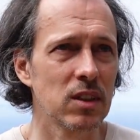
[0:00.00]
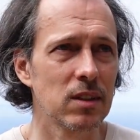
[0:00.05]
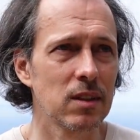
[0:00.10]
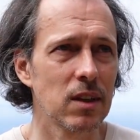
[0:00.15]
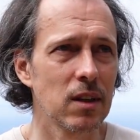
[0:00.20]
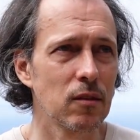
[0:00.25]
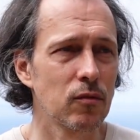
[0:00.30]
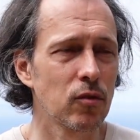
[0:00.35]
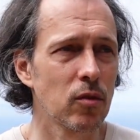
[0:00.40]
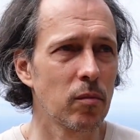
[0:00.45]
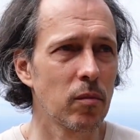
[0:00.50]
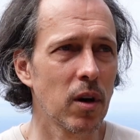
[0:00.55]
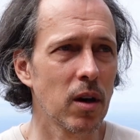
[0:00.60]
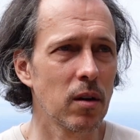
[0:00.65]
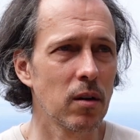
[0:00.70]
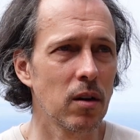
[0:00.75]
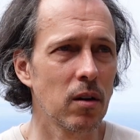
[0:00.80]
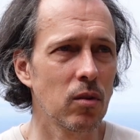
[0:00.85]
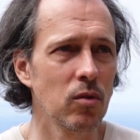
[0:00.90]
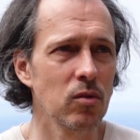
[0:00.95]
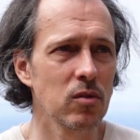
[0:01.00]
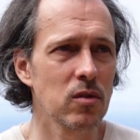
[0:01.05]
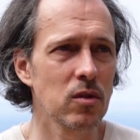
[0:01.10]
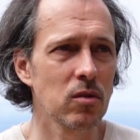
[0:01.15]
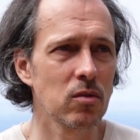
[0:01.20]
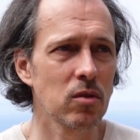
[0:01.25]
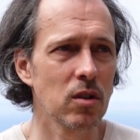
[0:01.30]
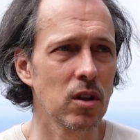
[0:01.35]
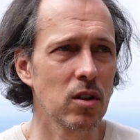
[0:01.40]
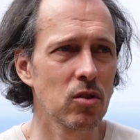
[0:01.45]
tell from my own
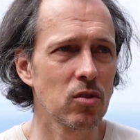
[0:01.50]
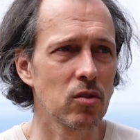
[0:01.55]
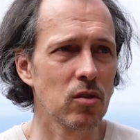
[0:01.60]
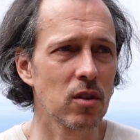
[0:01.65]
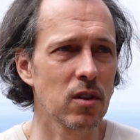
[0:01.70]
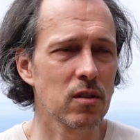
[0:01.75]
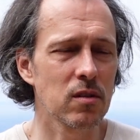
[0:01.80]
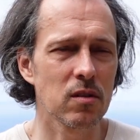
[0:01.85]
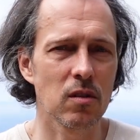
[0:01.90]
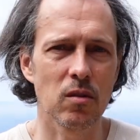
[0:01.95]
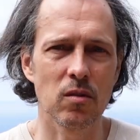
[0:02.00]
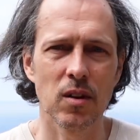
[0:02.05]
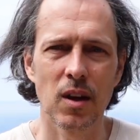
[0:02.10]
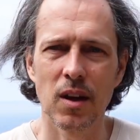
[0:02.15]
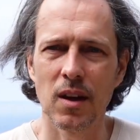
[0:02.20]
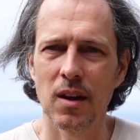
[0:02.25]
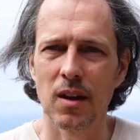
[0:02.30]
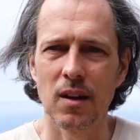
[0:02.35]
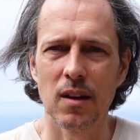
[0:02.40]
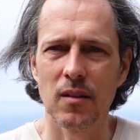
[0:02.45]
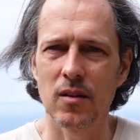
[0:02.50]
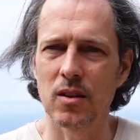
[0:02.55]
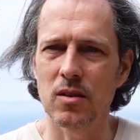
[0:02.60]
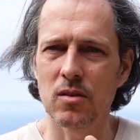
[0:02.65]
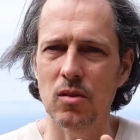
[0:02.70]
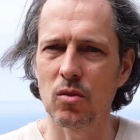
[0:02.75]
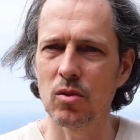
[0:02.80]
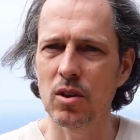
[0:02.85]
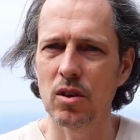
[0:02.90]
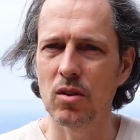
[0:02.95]
situation,
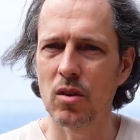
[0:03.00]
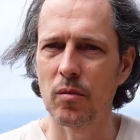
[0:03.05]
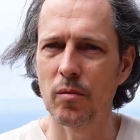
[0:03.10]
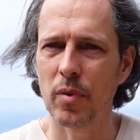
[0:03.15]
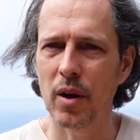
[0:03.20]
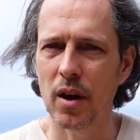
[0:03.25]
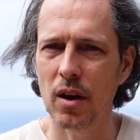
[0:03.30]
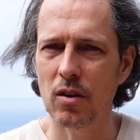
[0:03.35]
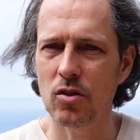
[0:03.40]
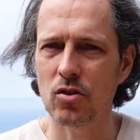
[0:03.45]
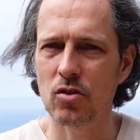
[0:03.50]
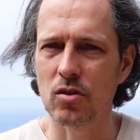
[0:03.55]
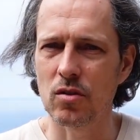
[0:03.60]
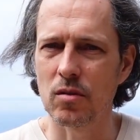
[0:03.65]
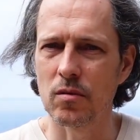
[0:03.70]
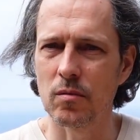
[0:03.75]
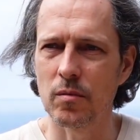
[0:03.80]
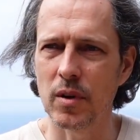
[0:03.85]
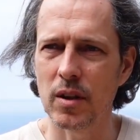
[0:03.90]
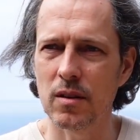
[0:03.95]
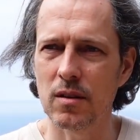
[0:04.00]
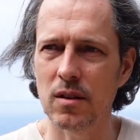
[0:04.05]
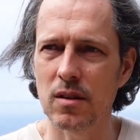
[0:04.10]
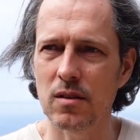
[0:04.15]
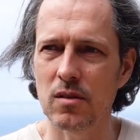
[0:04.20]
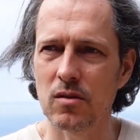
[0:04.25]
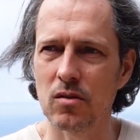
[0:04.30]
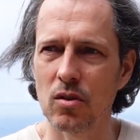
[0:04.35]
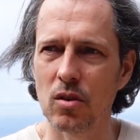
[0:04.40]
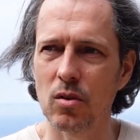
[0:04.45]
there's only compassion, but
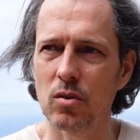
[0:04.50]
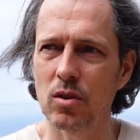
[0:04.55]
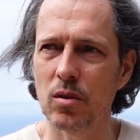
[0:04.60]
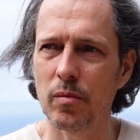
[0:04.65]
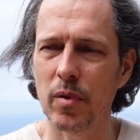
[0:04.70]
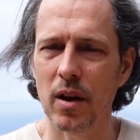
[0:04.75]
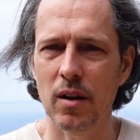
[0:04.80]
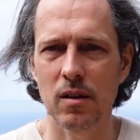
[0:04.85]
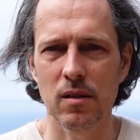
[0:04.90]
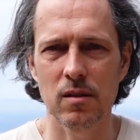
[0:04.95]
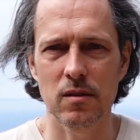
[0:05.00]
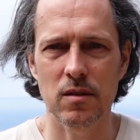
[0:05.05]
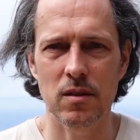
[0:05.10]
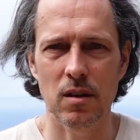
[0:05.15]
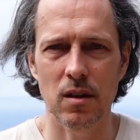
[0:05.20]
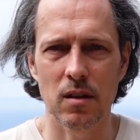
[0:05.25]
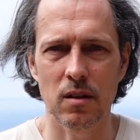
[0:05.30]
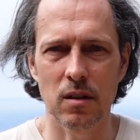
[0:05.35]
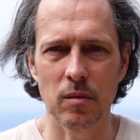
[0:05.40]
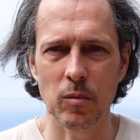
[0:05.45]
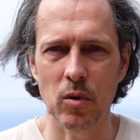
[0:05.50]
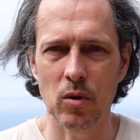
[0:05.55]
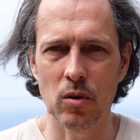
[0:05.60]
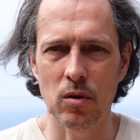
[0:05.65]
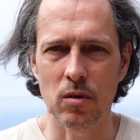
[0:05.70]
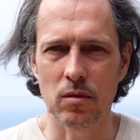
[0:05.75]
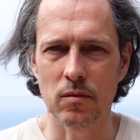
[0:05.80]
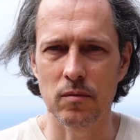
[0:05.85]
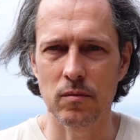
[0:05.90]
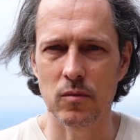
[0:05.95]
there's no dependency
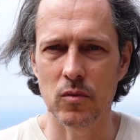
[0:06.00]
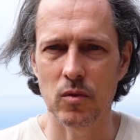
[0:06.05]
anymore.